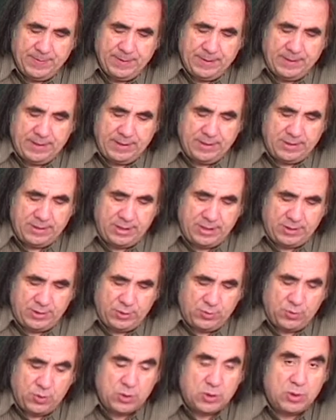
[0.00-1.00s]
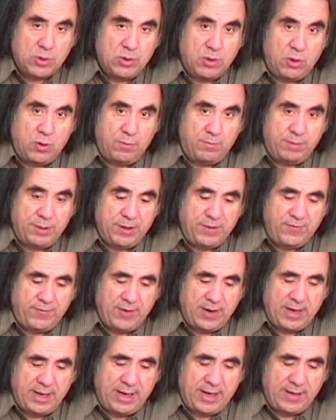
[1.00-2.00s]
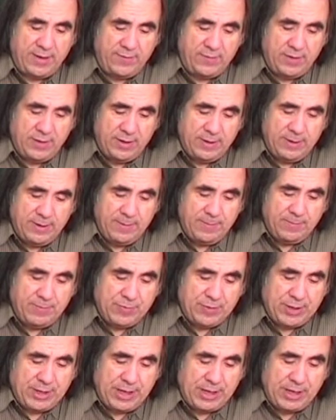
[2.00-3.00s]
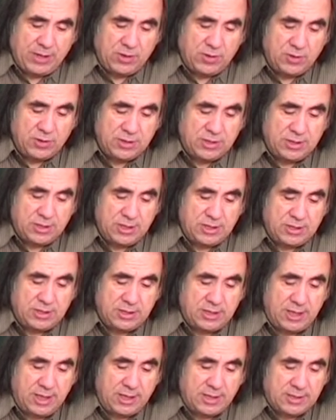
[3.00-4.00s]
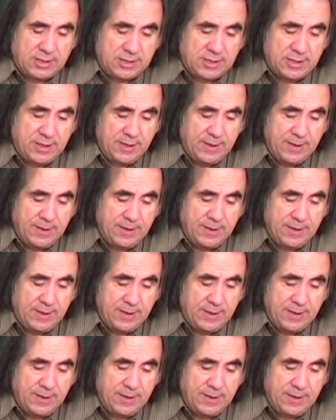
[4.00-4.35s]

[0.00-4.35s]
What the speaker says: and then you want to go b5, take on c6,